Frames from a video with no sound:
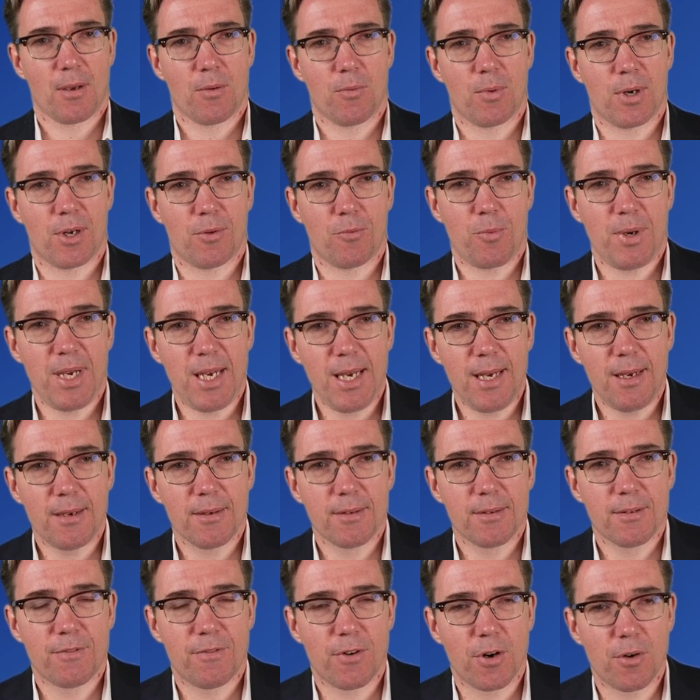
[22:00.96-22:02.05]
Well, we
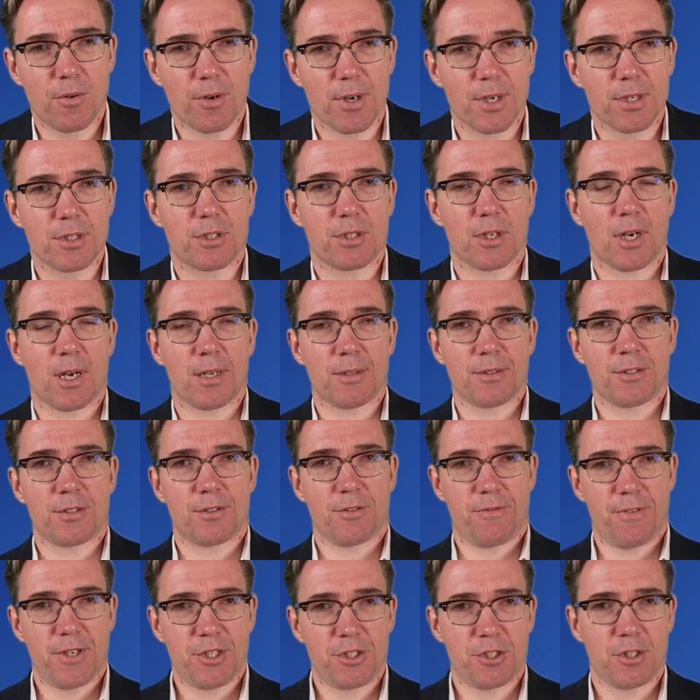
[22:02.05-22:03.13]
focus on
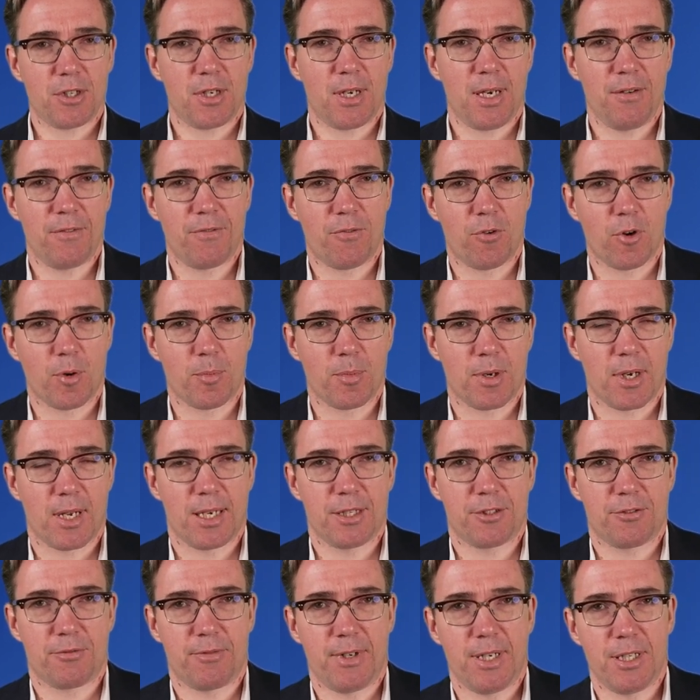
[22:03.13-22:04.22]
sufficiently
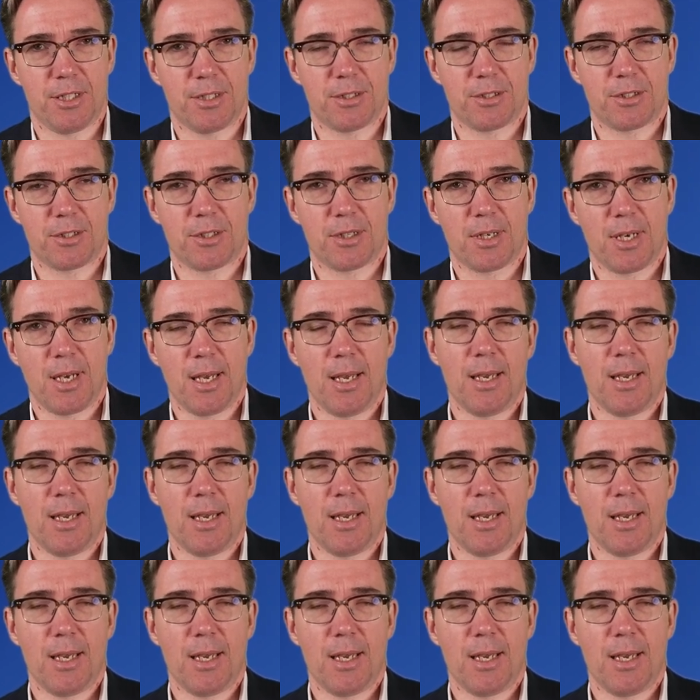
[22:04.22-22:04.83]
formalized regions.